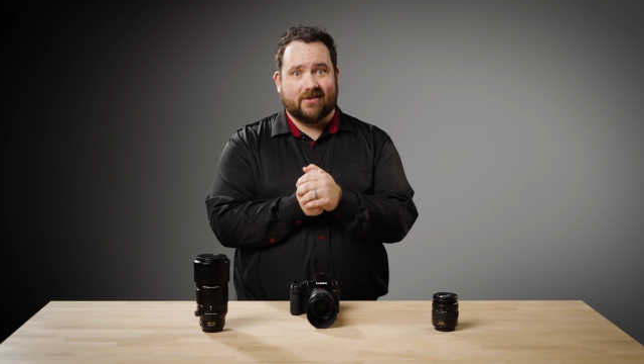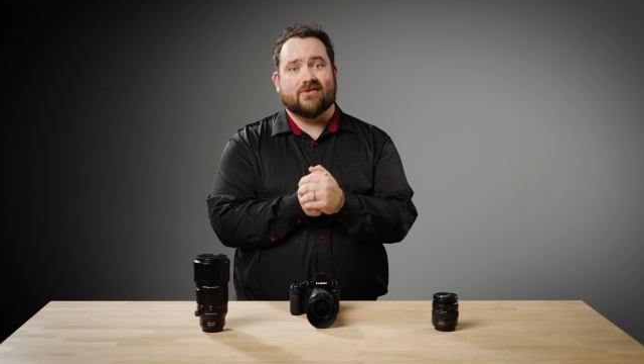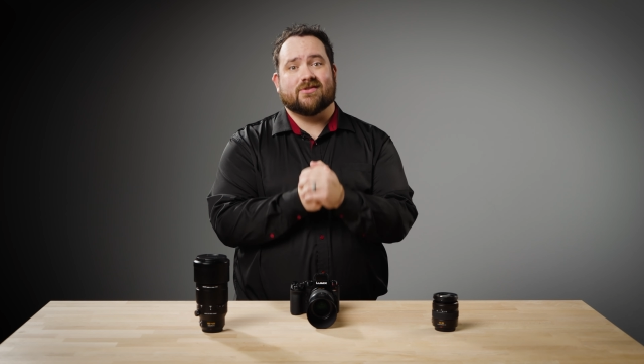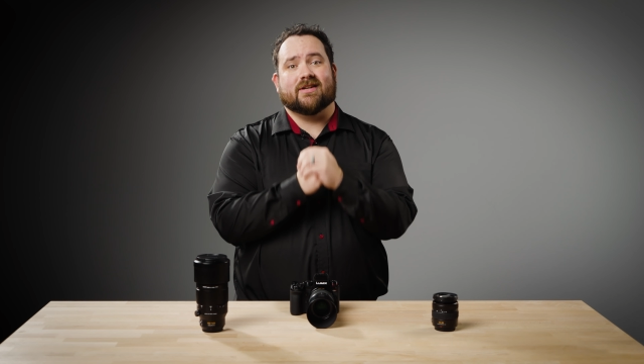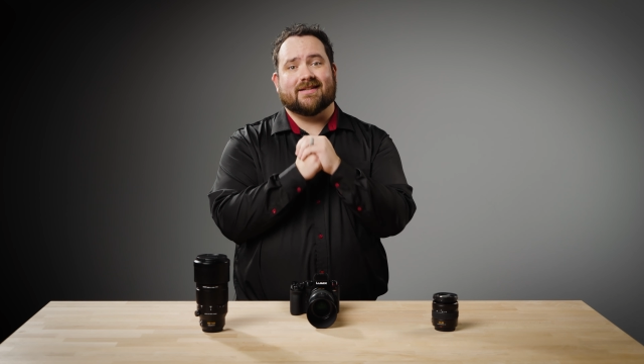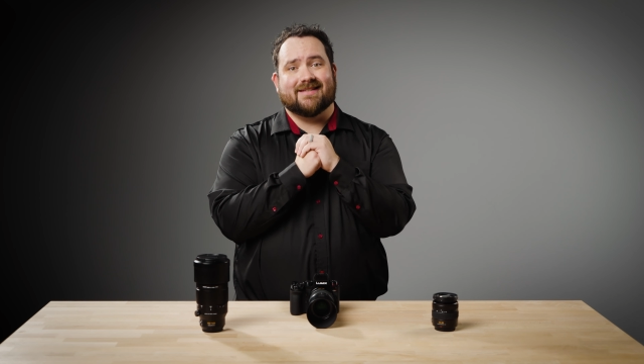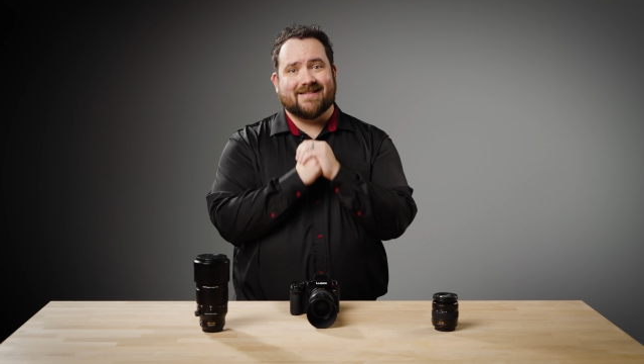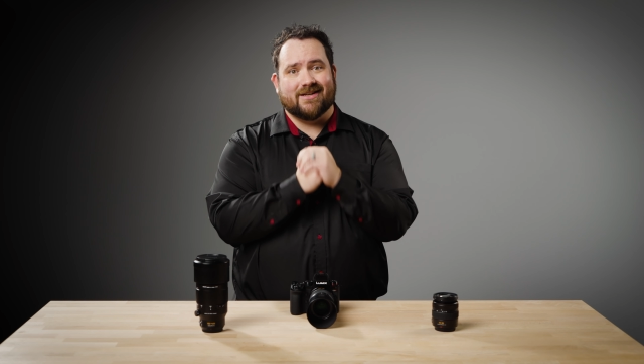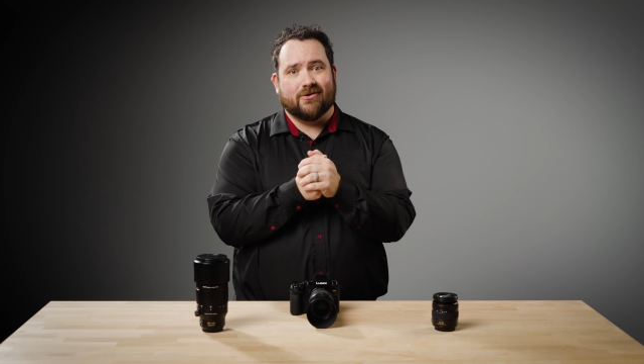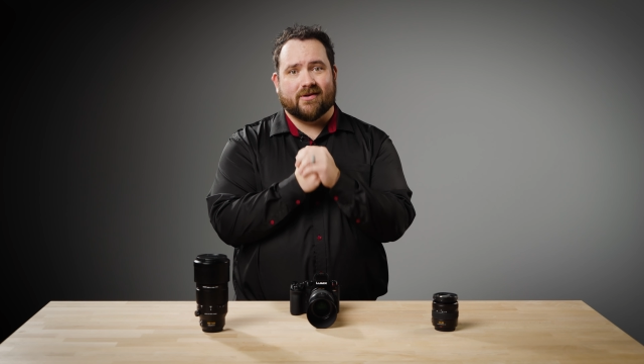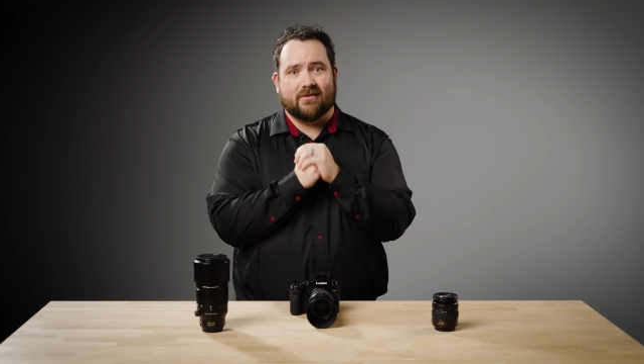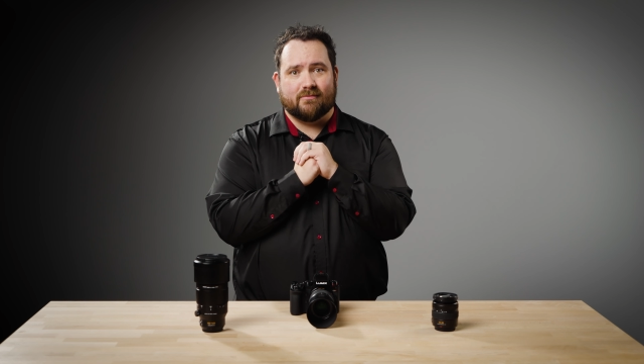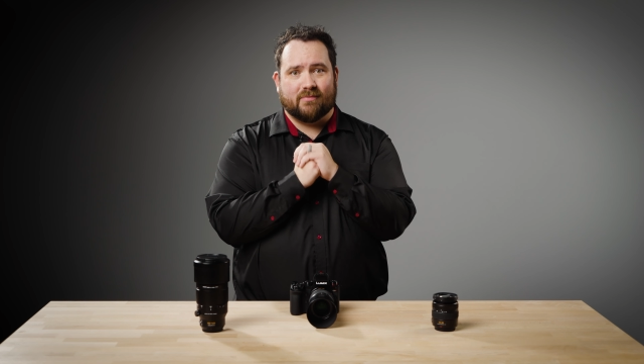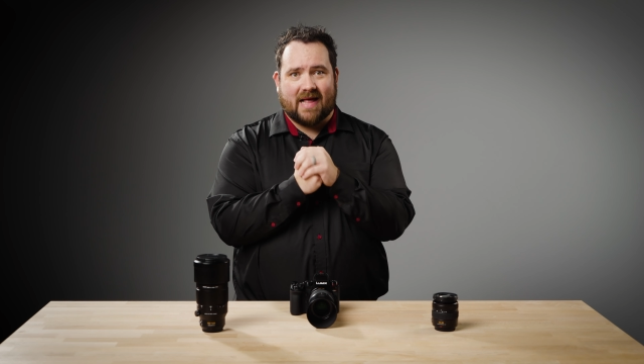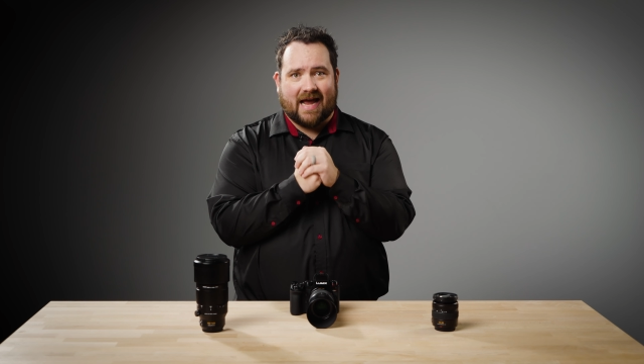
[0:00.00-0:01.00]
using
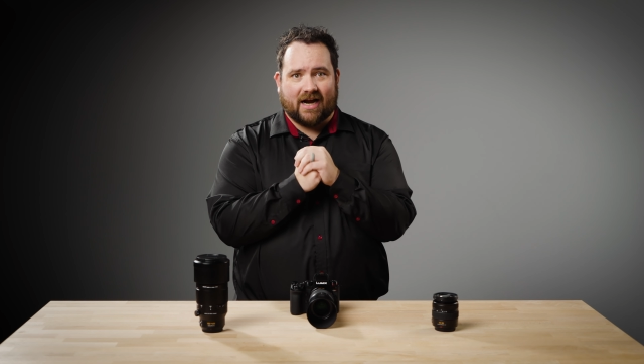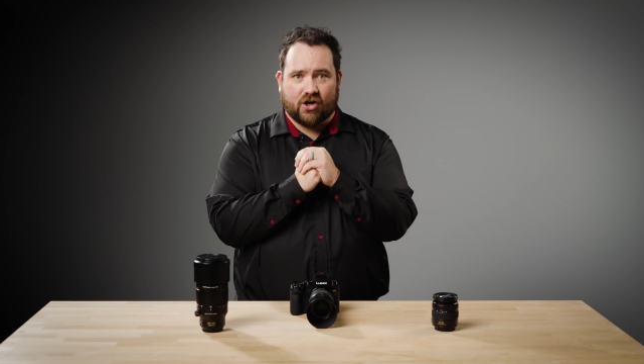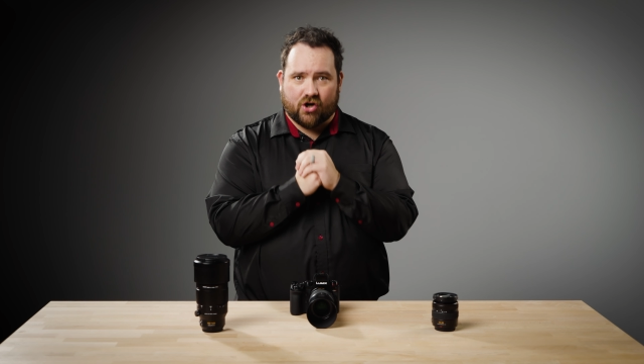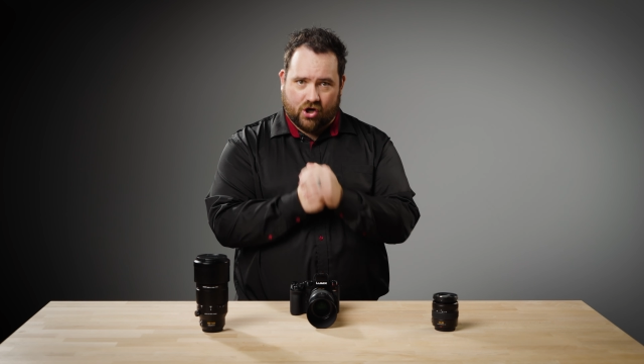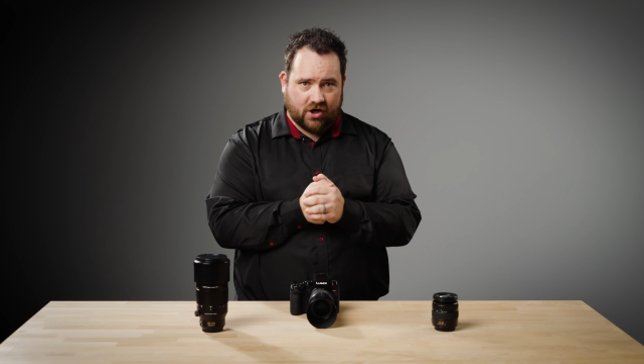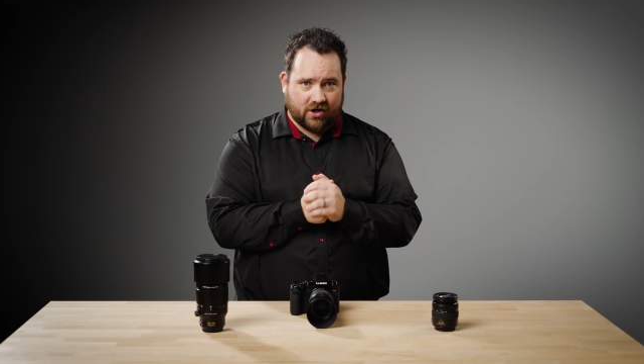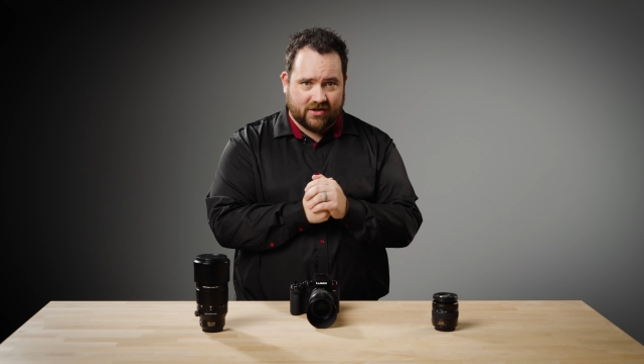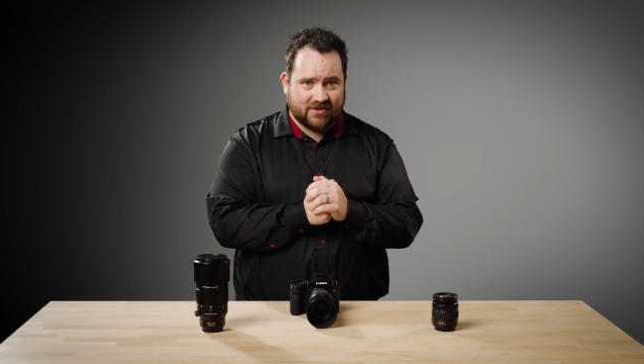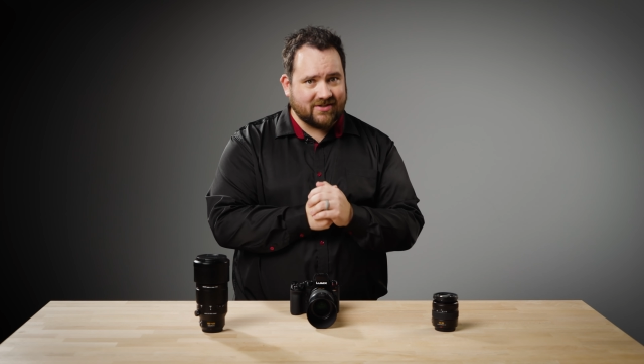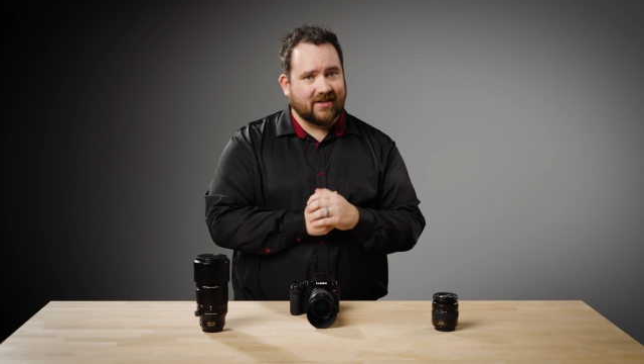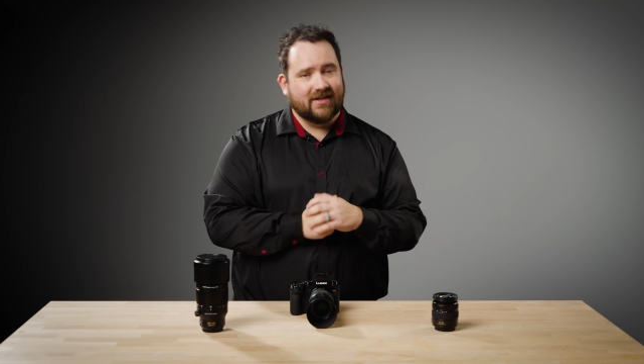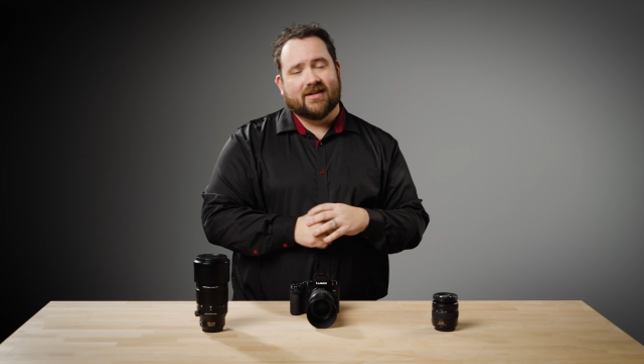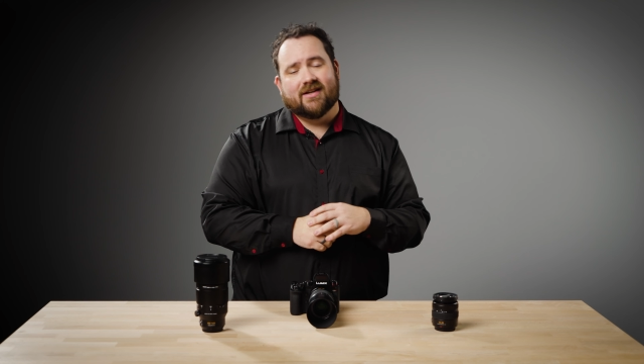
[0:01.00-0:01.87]
Delkin black cards.